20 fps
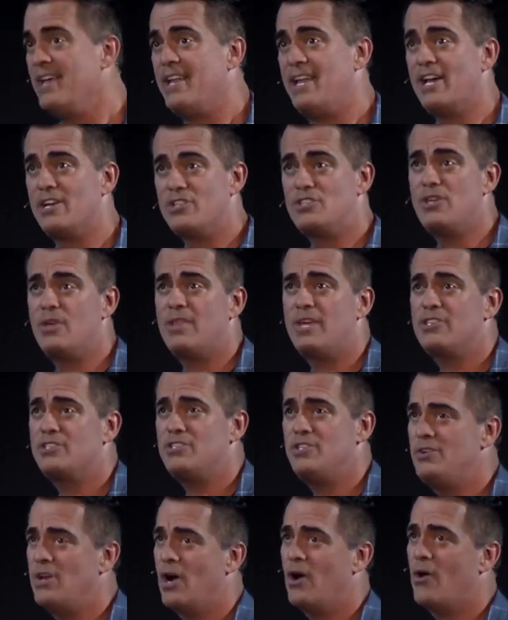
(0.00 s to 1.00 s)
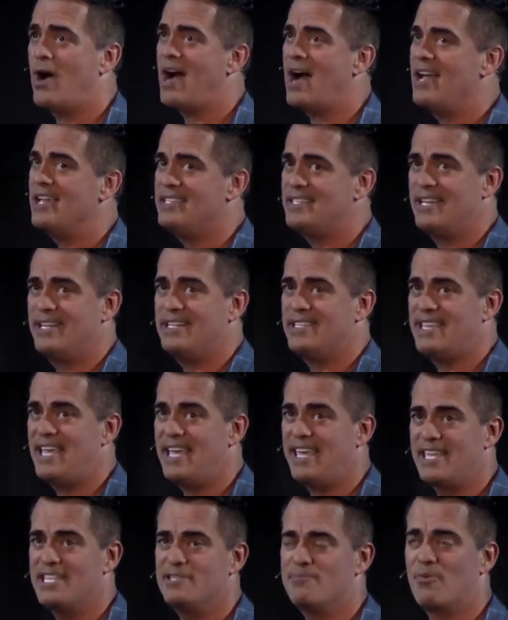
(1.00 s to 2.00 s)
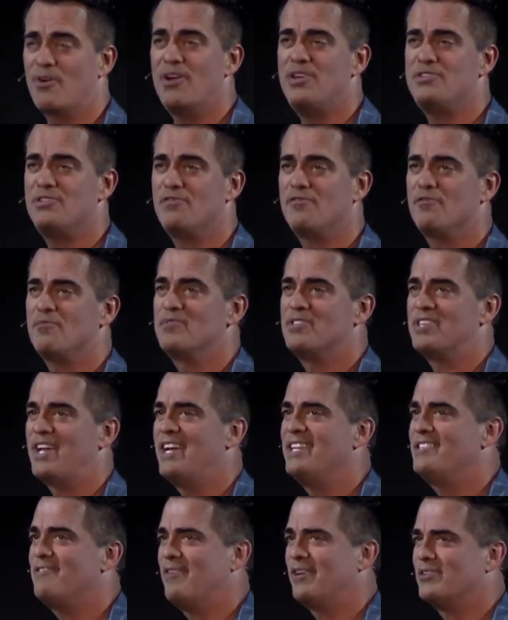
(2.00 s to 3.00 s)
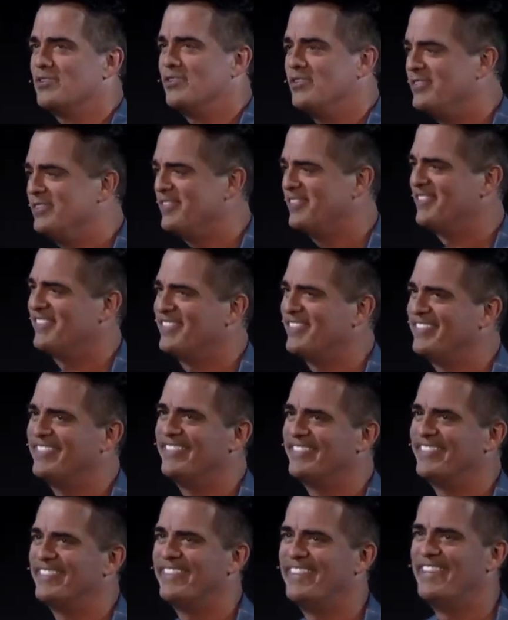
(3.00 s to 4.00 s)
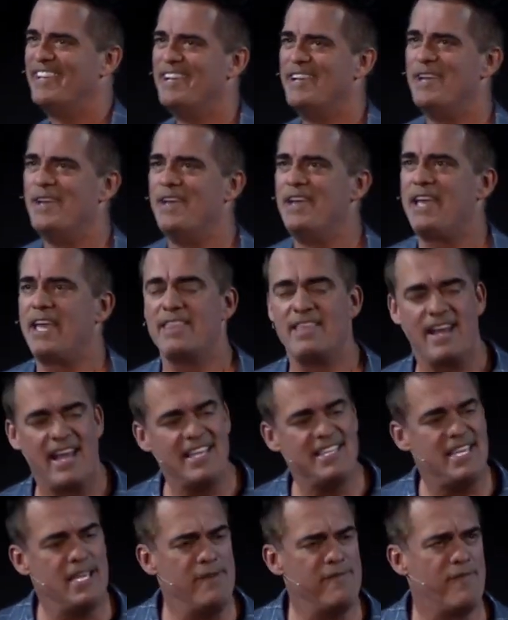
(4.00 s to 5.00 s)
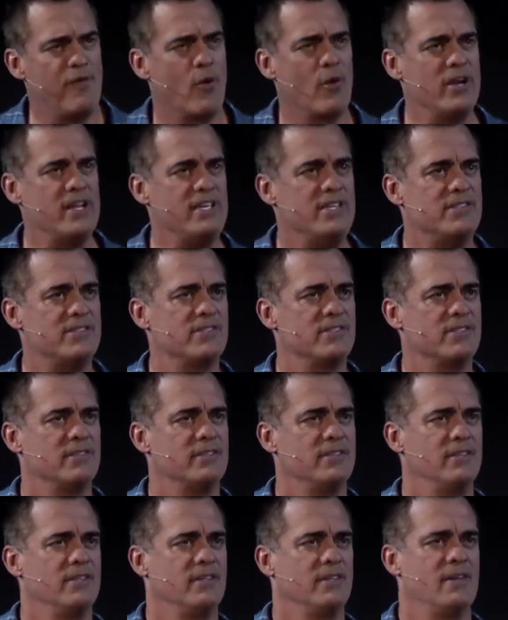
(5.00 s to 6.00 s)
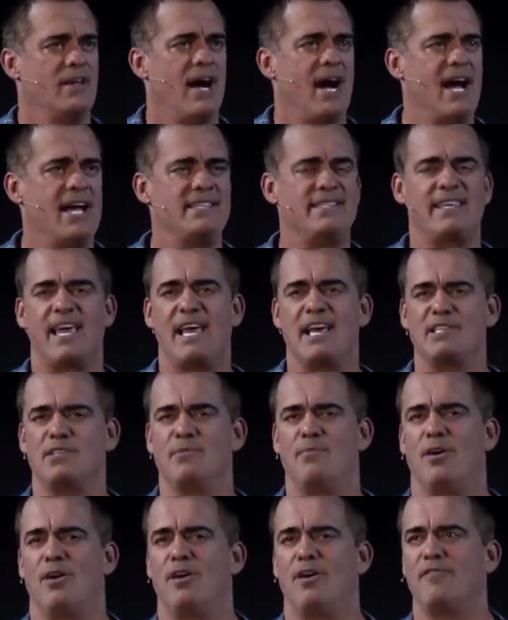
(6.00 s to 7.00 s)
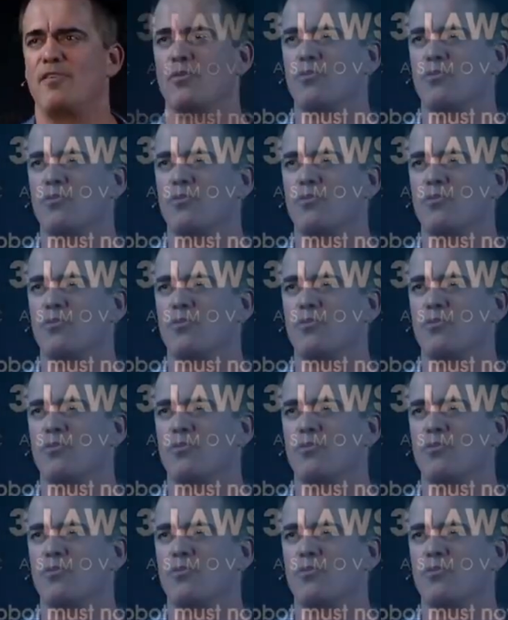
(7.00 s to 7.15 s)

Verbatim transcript: Now, to do this, you know I tend to take inspiration from science fiction. In the 1940s, Isaac Asimov